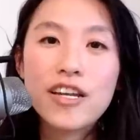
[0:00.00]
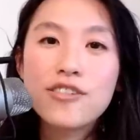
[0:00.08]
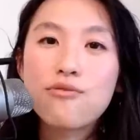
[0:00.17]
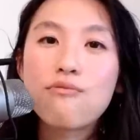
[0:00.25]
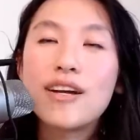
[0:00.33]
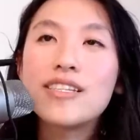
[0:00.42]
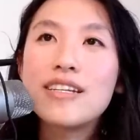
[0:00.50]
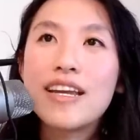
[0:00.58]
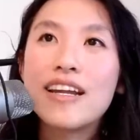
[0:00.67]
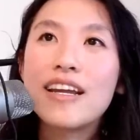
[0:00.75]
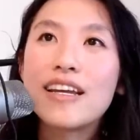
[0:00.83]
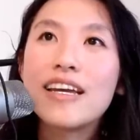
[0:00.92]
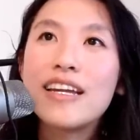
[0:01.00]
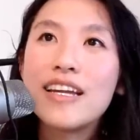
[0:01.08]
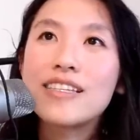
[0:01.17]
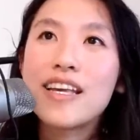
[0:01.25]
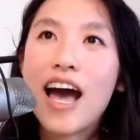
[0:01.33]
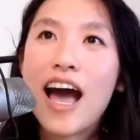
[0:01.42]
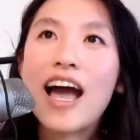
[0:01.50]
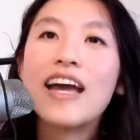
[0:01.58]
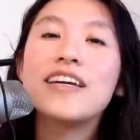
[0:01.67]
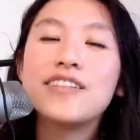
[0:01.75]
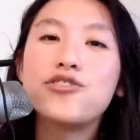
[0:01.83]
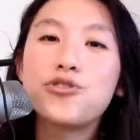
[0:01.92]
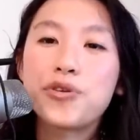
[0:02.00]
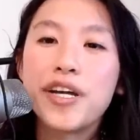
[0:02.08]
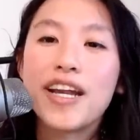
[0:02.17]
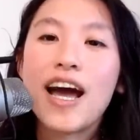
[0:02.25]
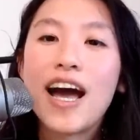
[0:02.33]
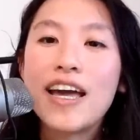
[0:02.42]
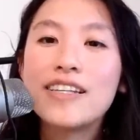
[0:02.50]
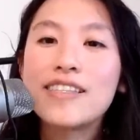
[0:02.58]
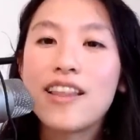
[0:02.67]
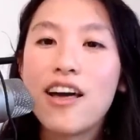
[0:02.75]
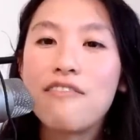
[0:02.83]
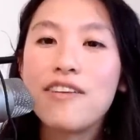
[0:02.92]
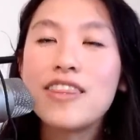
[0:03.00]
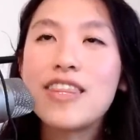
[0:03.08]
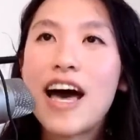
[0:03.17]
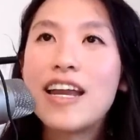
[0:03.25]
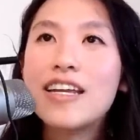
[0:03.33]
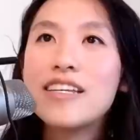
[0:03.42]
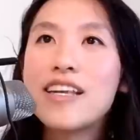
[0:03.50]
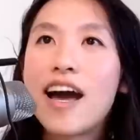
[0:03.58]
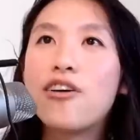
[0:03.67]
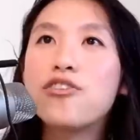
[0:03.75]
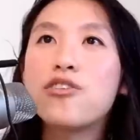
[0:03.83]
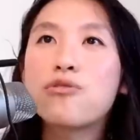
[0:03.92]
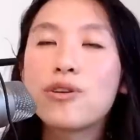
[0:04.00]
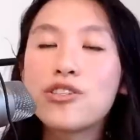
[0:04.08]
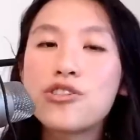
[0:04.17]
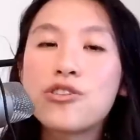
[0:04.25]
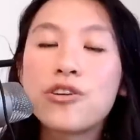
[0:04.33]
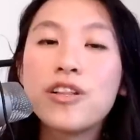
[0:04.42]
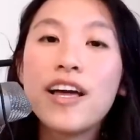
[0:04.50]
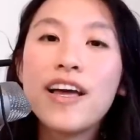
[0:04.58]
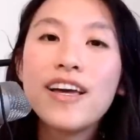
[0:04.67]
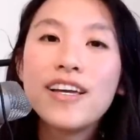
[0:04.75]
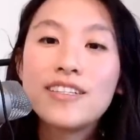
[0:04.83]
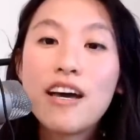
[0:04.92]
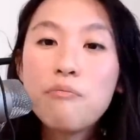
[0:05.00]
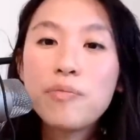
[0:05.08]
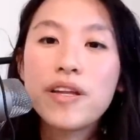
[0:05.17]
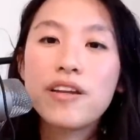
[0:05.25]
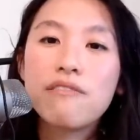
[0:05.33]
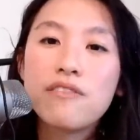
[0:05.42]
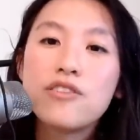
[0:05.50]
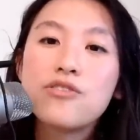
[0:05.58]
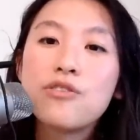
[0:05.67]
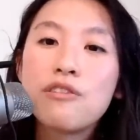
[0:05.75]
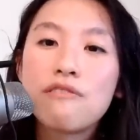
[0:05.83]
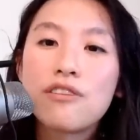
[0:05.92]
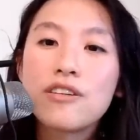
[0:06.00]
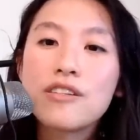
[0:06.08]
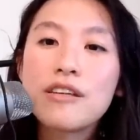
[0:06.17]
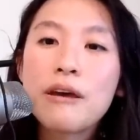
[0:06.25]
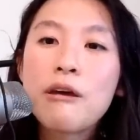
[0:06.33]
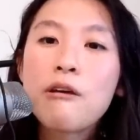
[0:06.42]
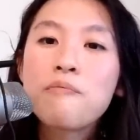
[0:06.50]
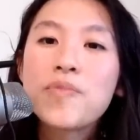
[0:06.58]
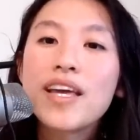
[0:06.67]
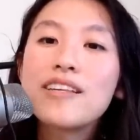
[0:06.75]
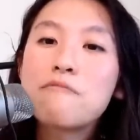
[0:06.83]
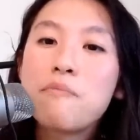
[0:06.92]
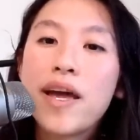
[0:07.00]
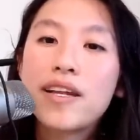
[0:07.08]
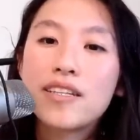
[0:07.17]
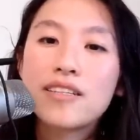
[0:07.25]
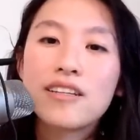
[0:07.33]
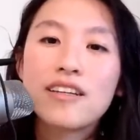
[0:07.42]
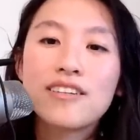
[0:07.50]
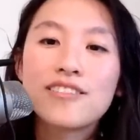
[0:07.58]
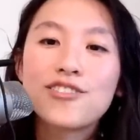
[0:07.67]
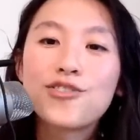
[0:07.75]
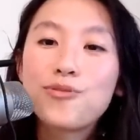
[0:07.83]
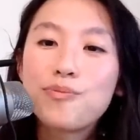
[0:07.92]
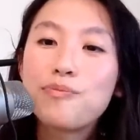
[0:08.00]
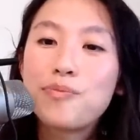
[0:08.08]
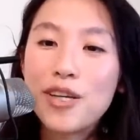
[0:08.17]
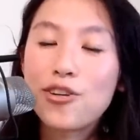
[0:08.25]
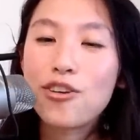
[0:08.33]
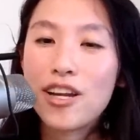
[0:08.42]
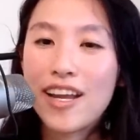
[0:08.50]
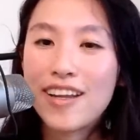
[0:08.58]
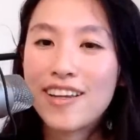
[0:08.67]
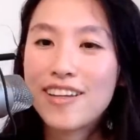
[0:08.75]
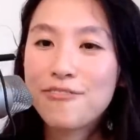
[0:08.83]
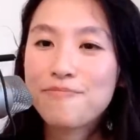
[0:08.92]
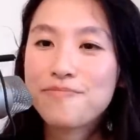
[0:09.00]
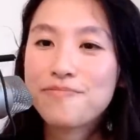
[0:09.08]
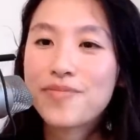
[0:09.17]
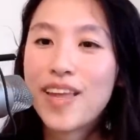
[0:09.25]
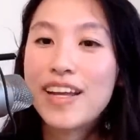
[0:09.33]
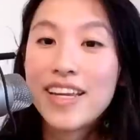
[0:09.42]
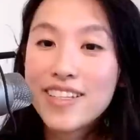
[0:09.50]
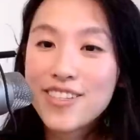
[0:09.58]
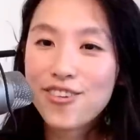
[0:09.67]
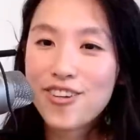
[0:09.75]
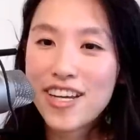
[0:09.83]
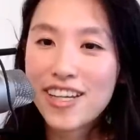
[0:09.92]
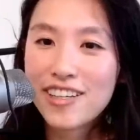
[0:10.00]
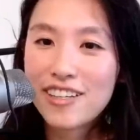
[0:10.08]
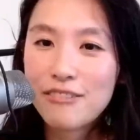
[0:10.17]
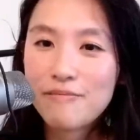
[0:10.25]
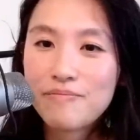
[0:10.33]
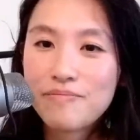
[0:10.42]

is resonating in its highest joy and highest love and that is how the original template of this universe is meant to be created and is created